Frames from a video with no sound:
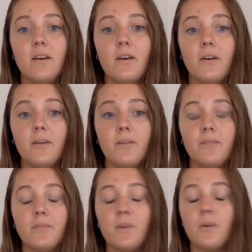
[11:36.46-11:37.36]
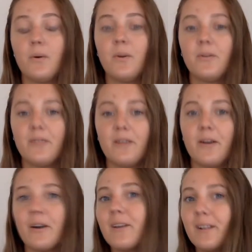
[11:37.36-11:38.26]
all of
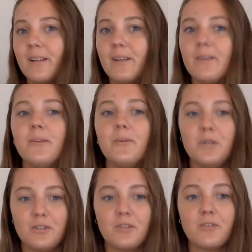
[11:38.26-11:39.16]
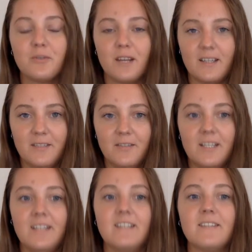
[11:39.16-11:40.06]
their clinical research
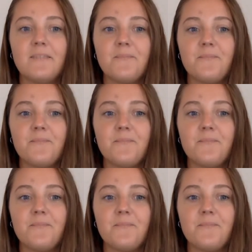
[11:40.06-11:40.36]
activities.